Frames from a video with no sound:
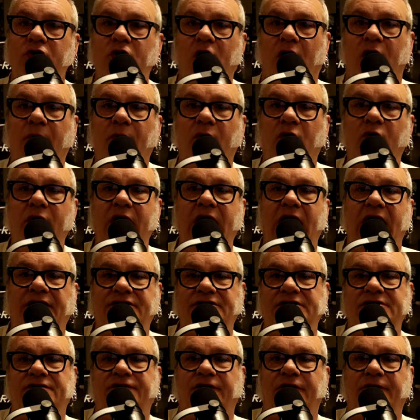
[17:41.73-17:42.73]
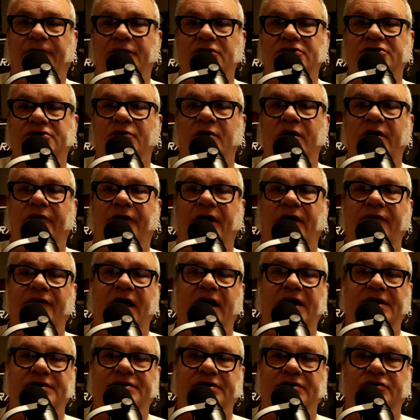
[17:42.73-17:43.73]
Normal reactions for the first three to five
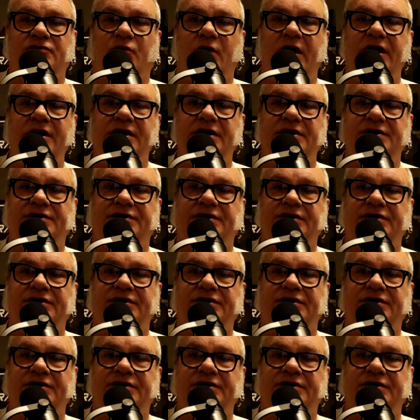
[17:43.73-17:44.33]
days is redness,